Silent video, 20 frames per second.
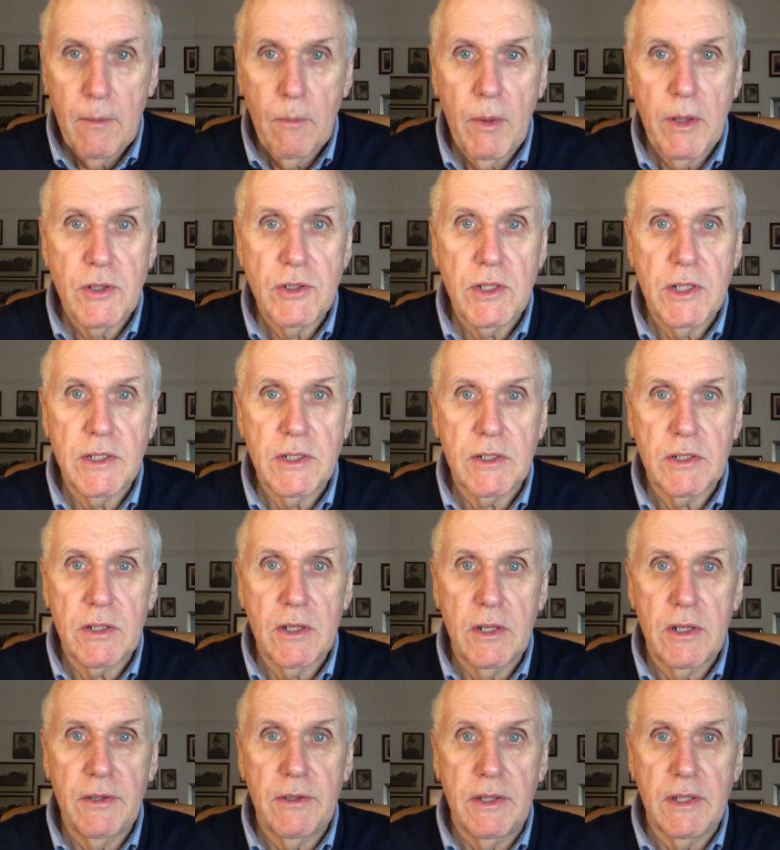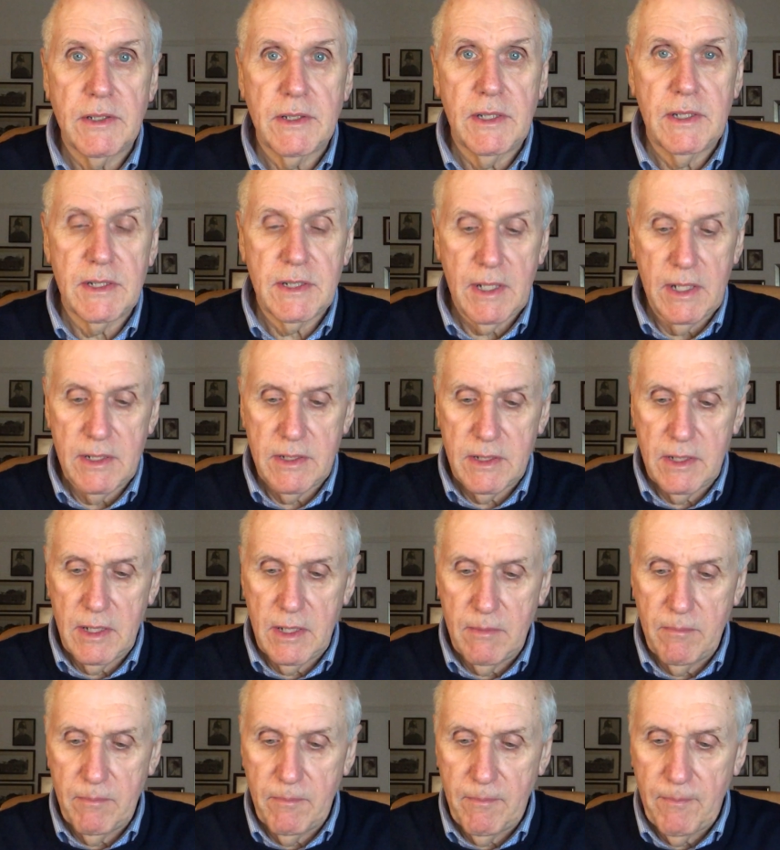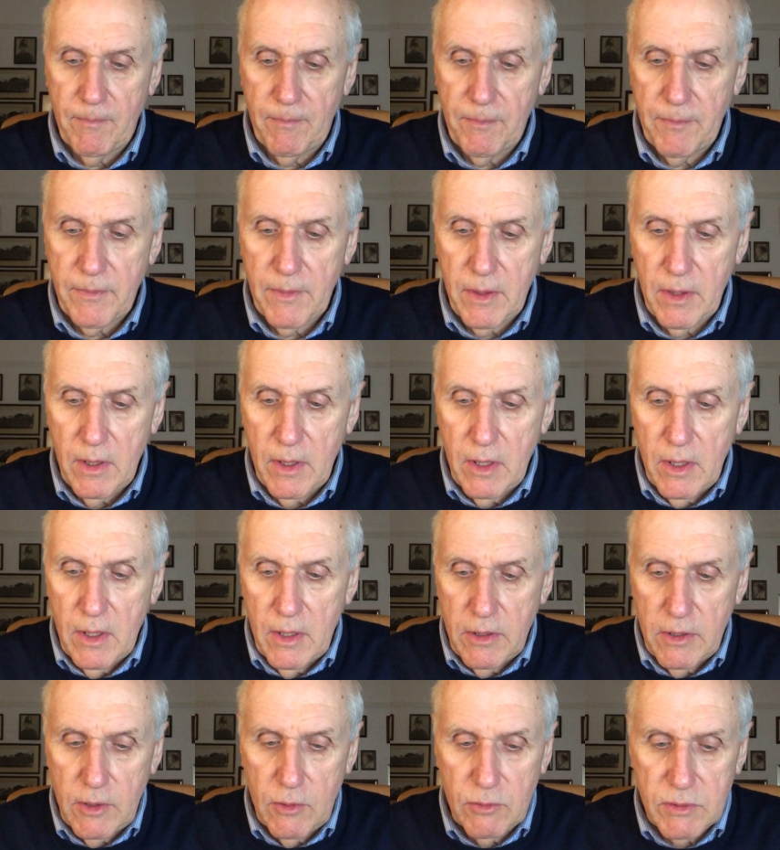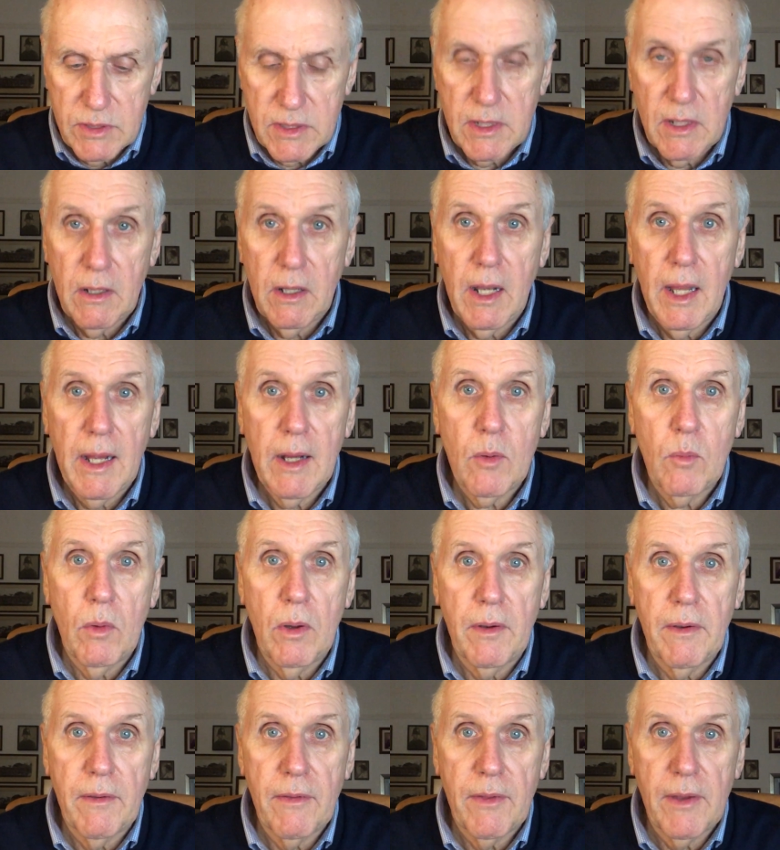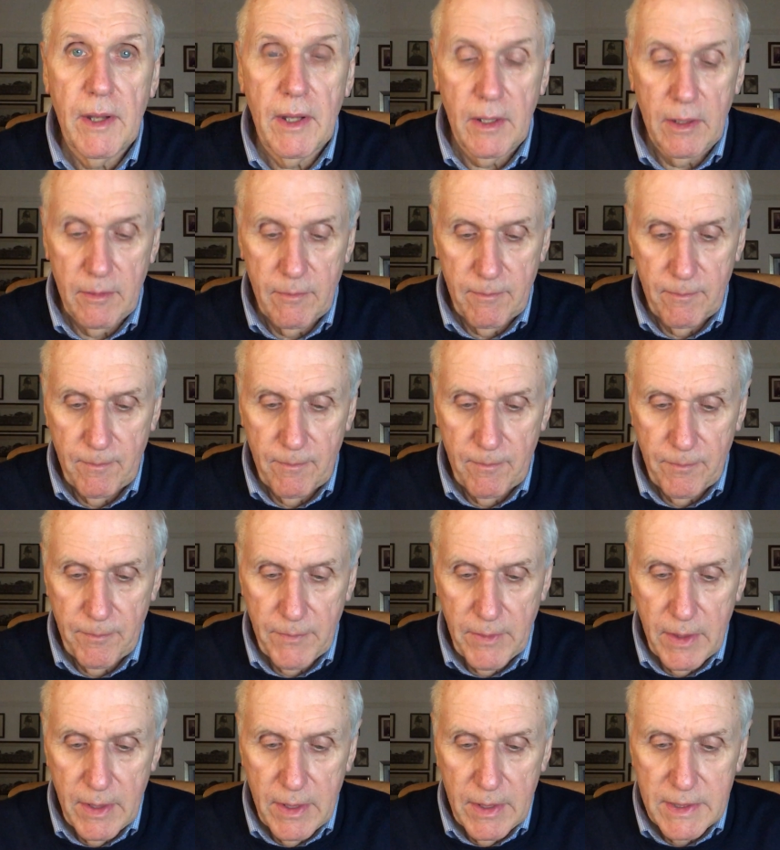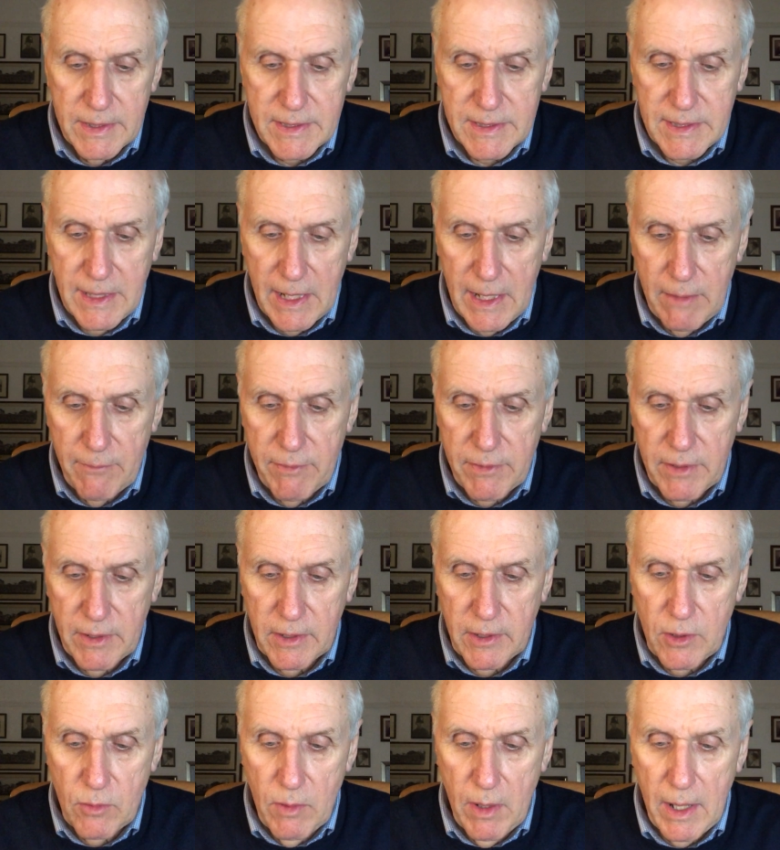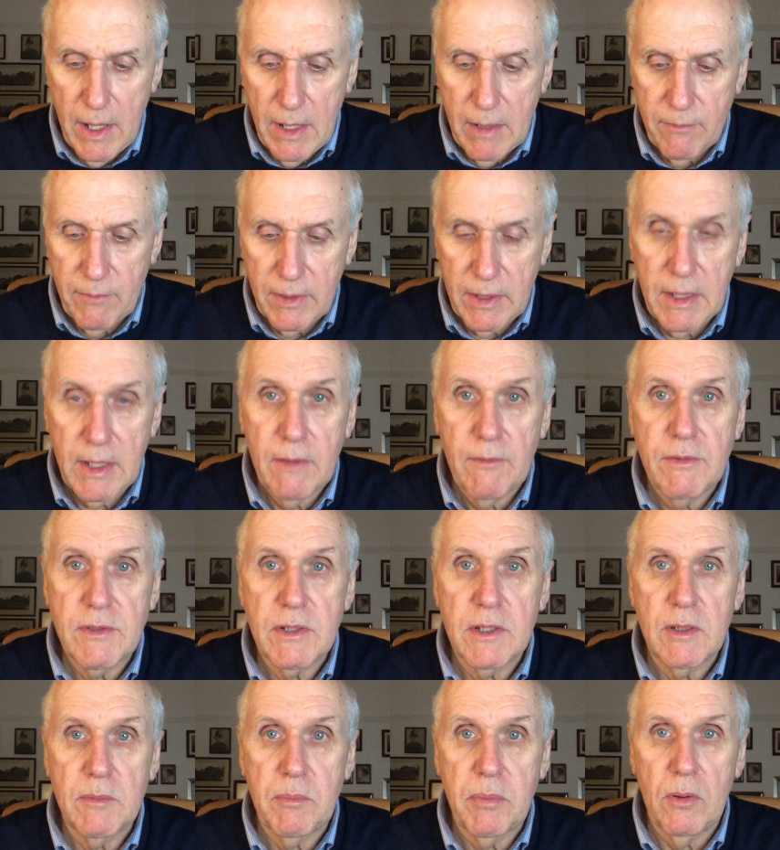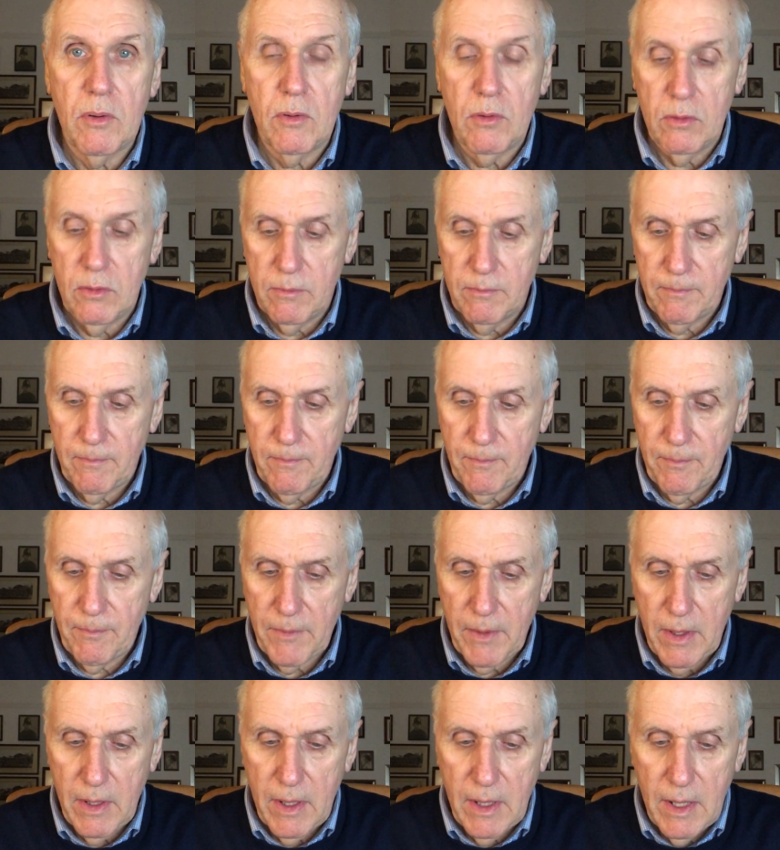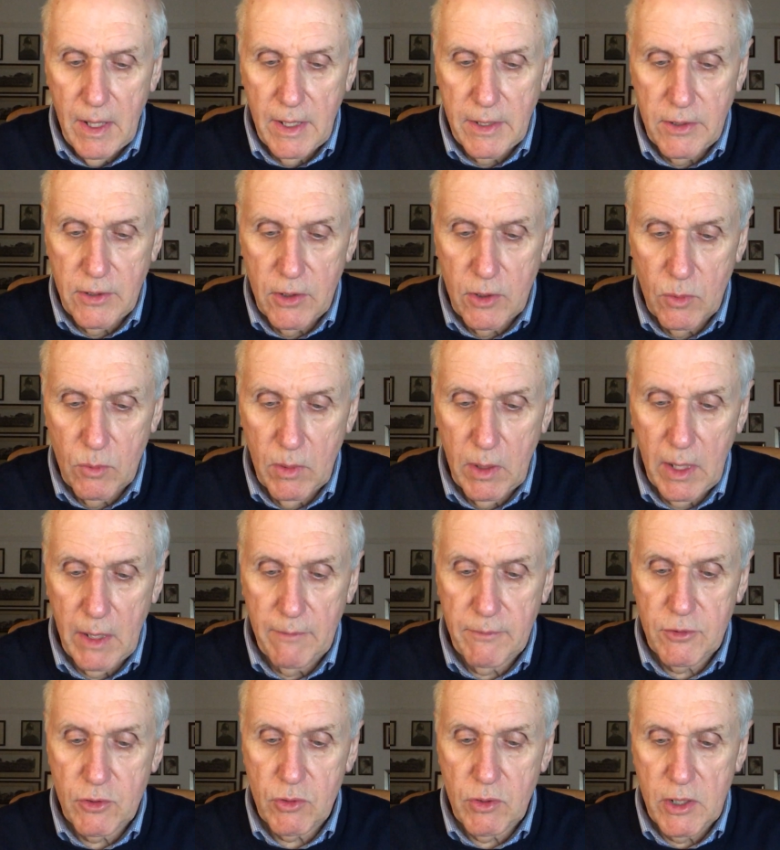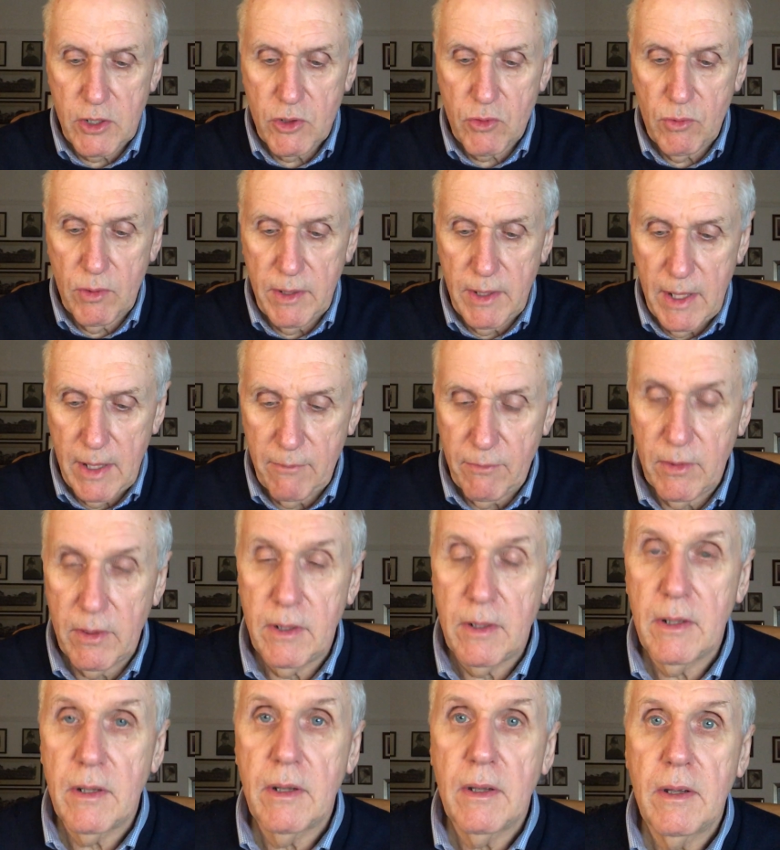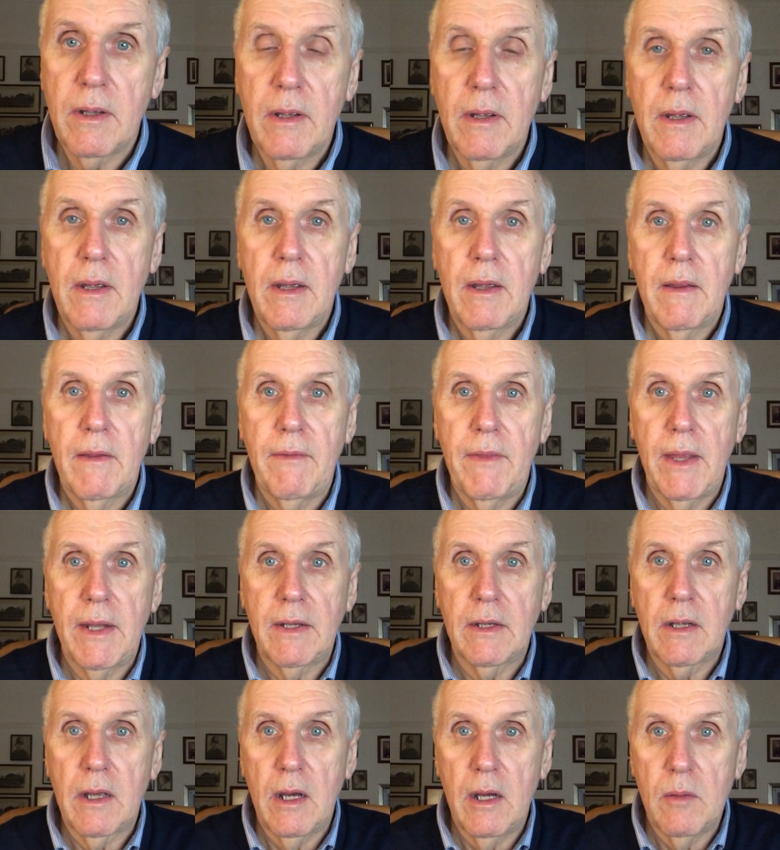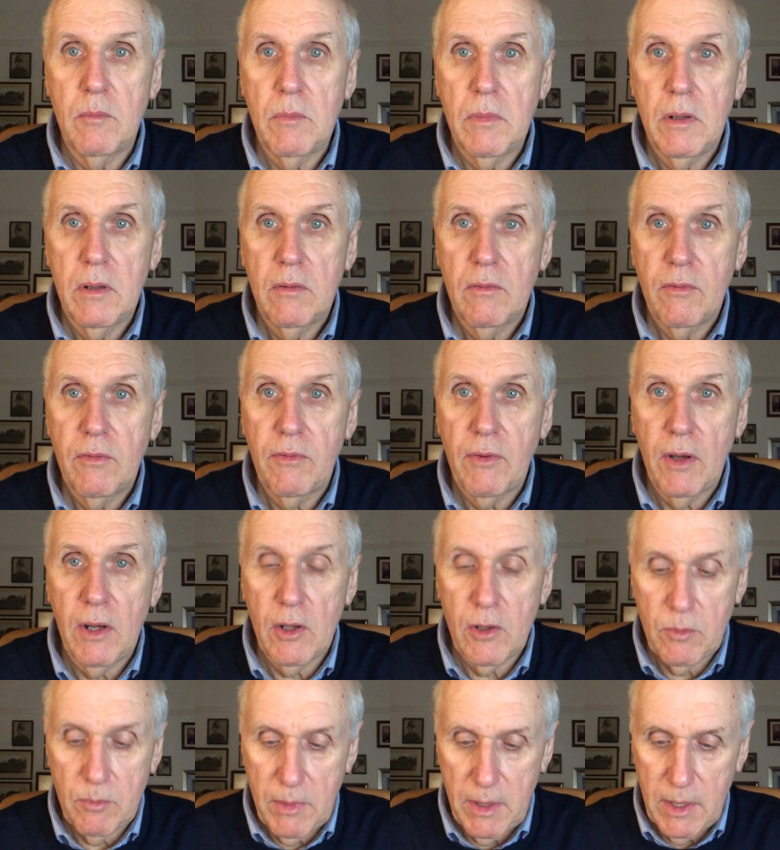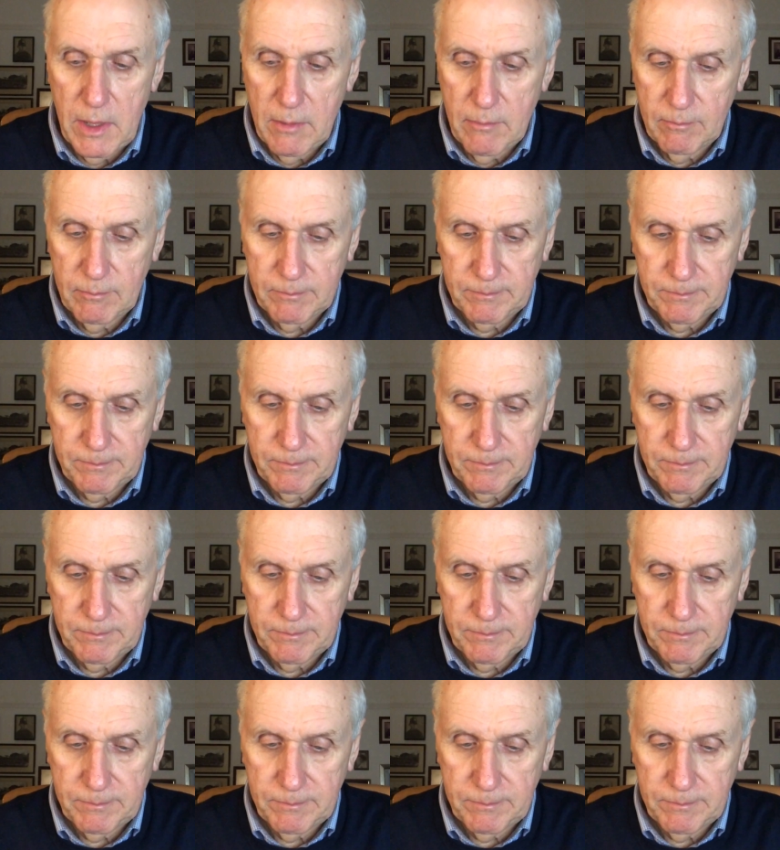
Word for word: When Jesus heard this, he said to him, You still lack one thing. Sell everything you have and give to the poor, and you will have treasure in heaven. Then come, follow me.